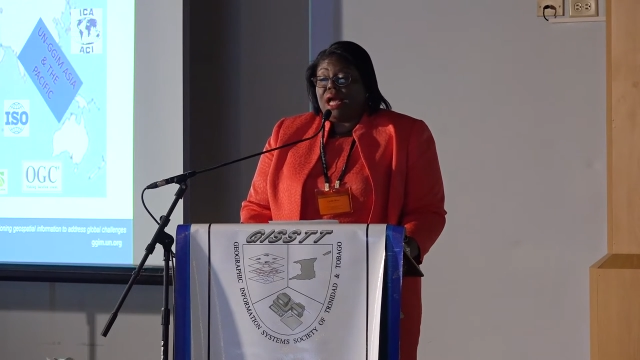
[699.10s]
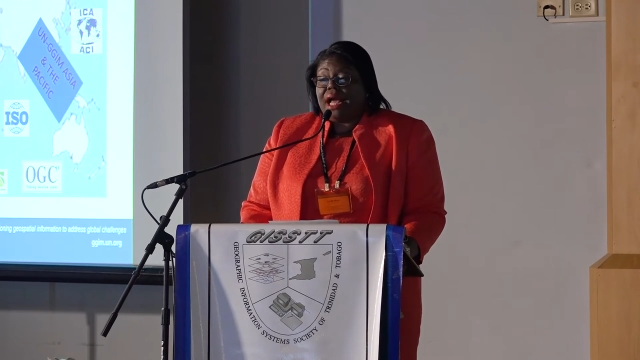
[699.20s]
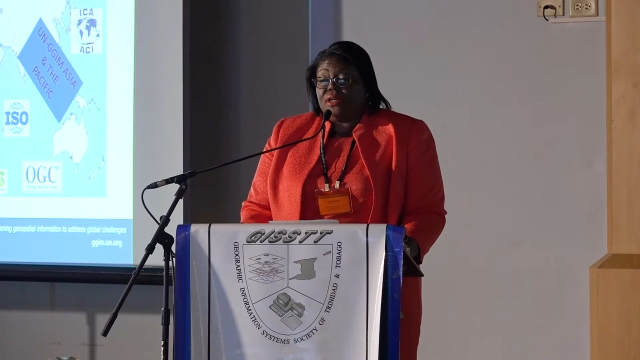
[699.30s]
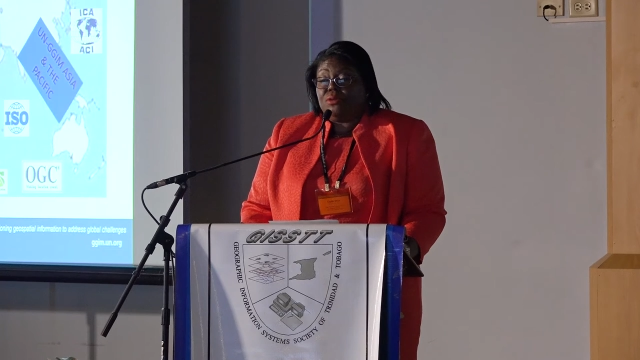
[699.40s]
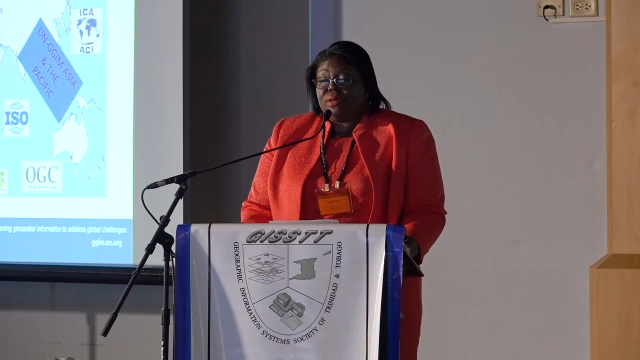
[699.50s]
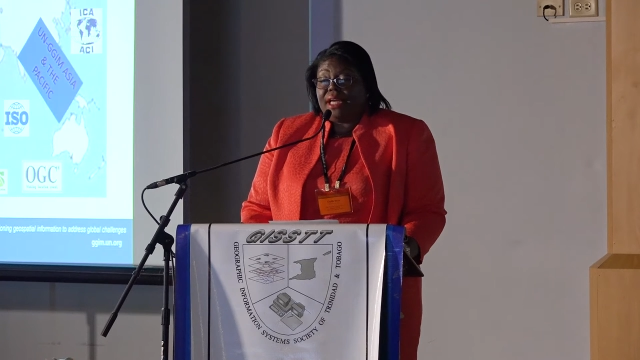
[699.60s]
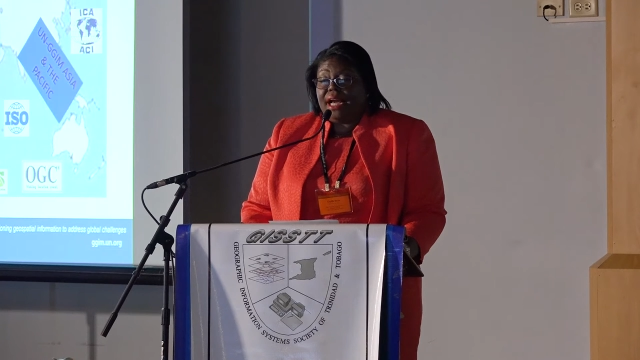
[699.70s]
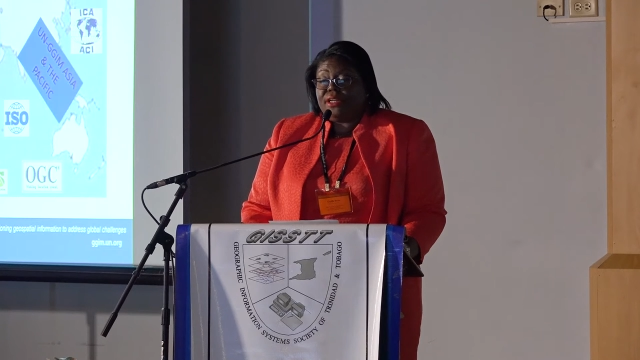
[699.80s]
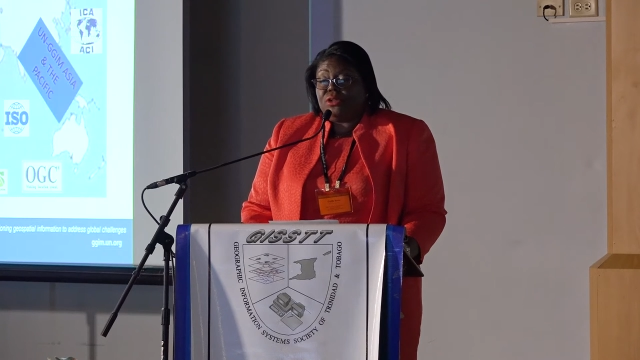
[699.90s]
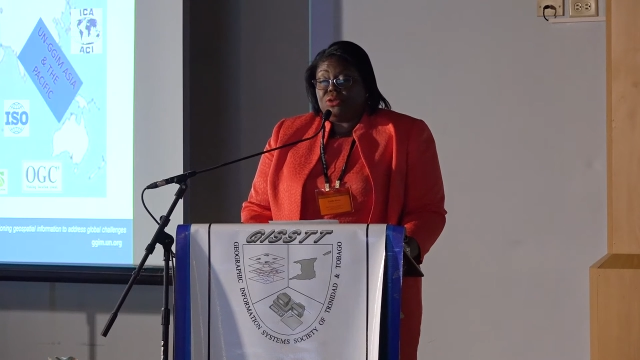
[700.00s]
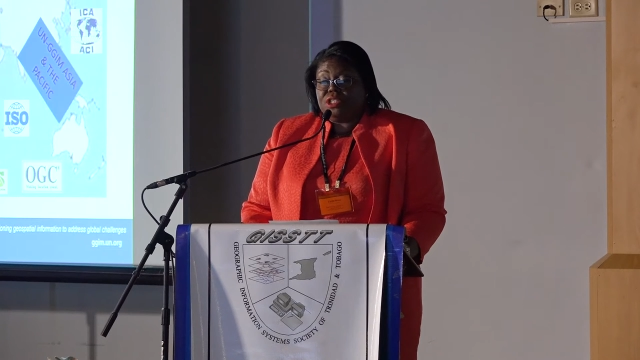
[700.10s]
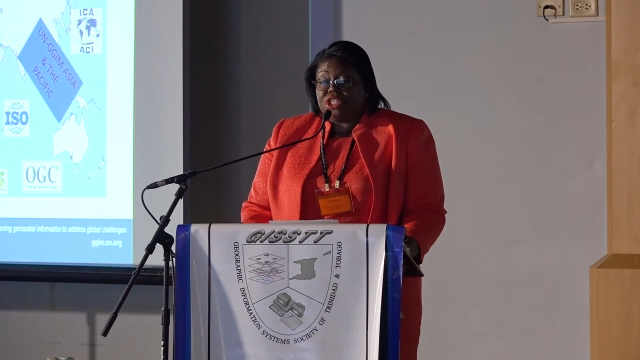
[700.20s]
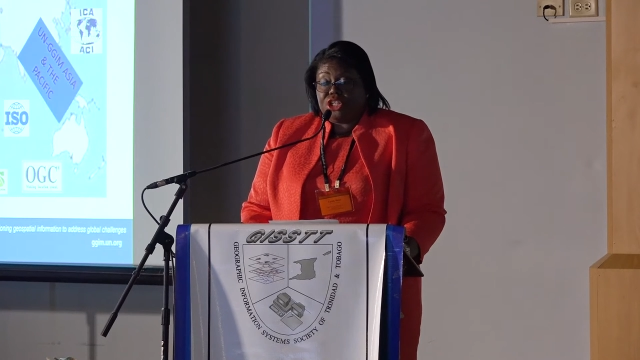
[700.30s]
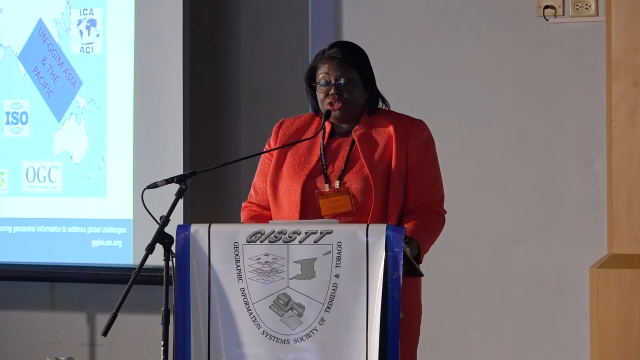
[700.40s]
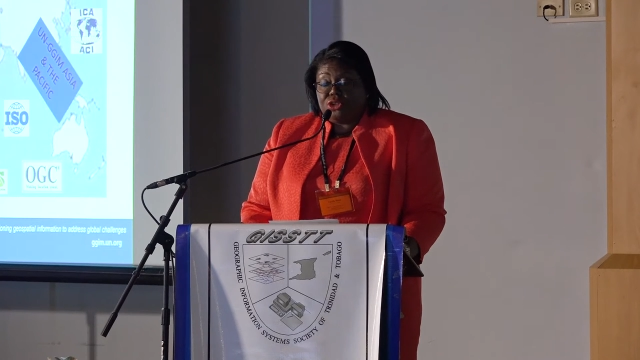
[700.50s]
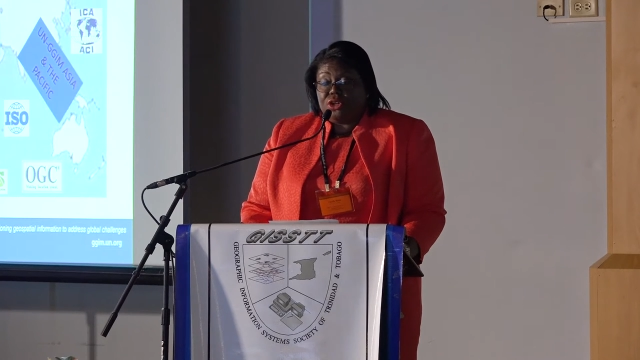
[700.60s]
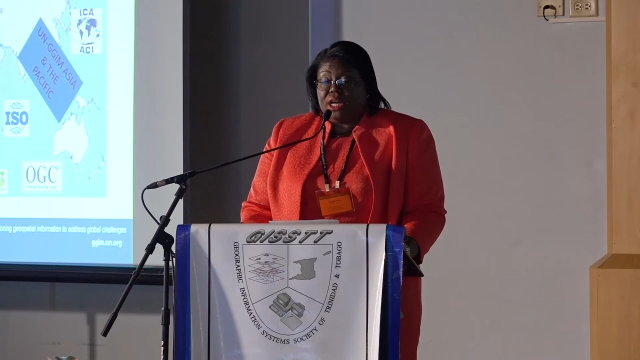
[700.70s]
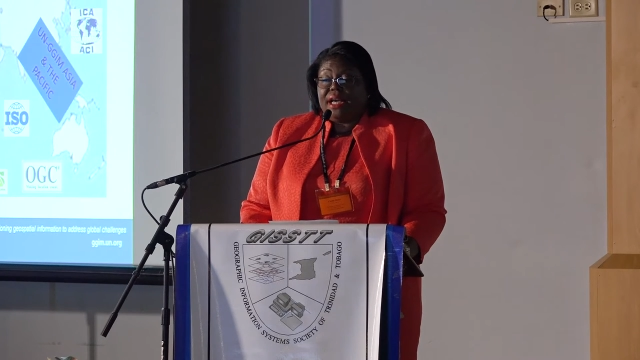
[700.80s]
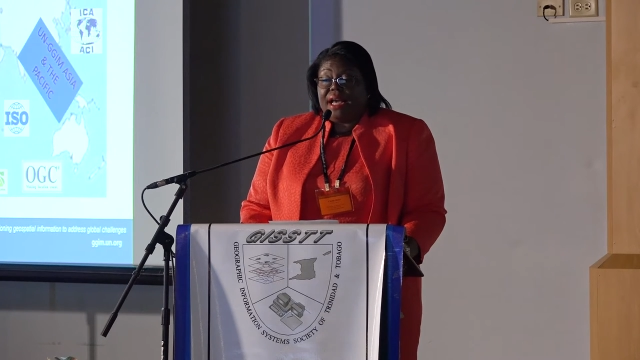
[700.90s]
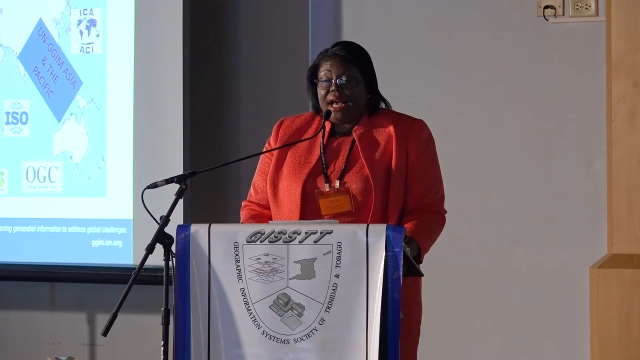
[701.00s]
and we had Geo
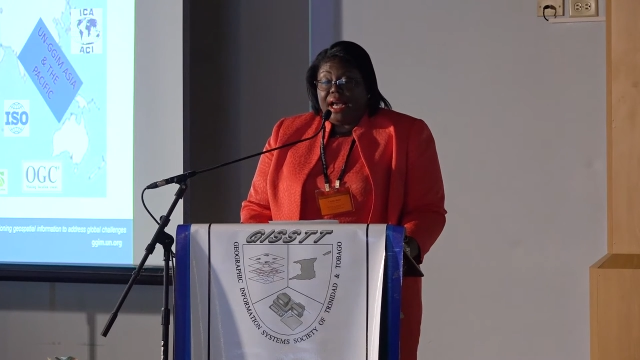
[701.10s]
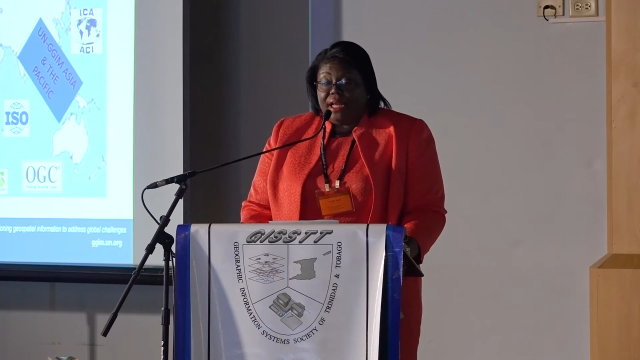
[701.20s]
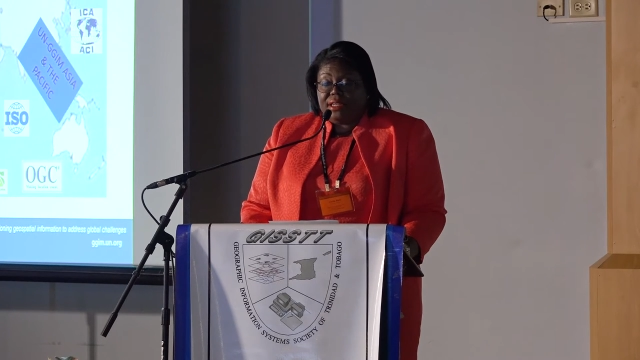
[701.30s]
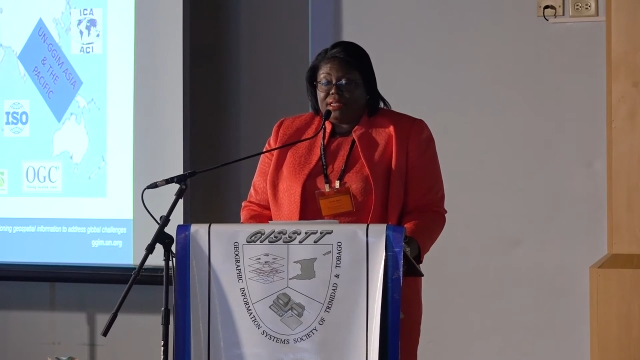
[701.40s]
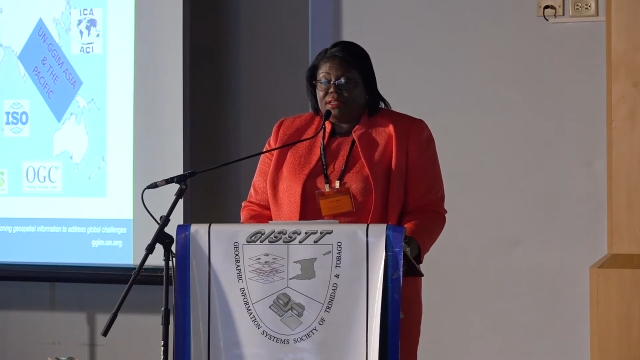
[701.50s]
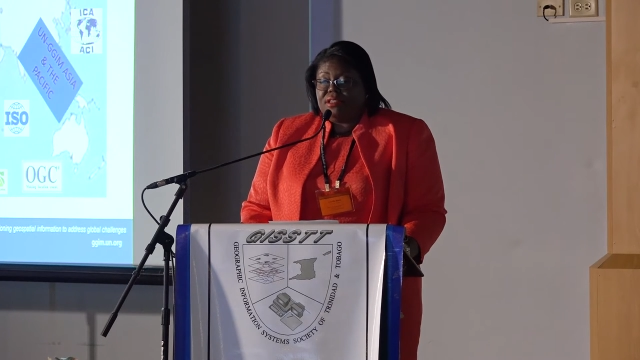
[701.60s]
and